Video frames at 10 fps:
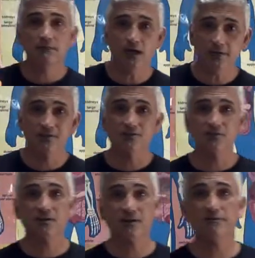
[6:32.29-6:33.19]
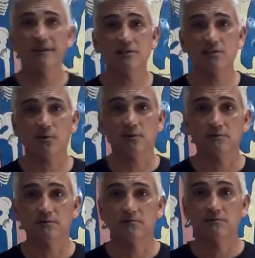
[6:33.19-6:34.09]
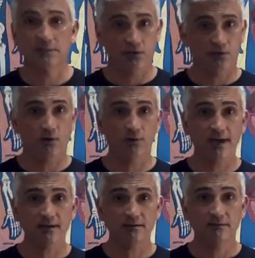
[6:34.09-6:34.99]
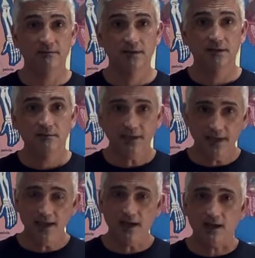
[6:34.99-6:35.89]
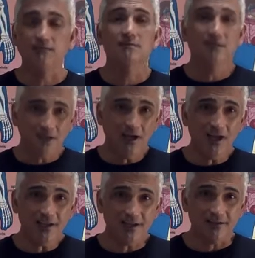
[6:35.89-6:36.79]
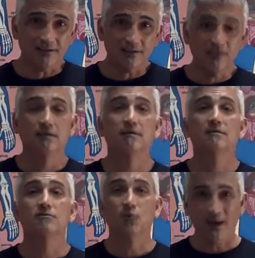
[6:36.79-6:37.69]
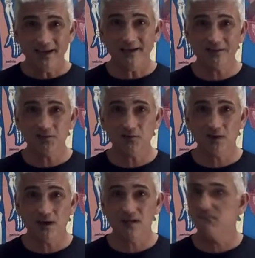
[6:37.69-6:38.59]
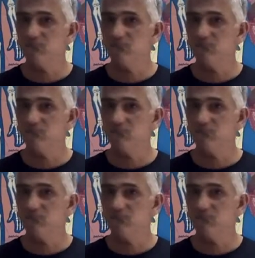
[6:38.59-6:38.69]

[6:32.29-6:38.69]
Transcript: Onions are another vegetable. Did you know that? Yeah, onions. Do I eat onions raw?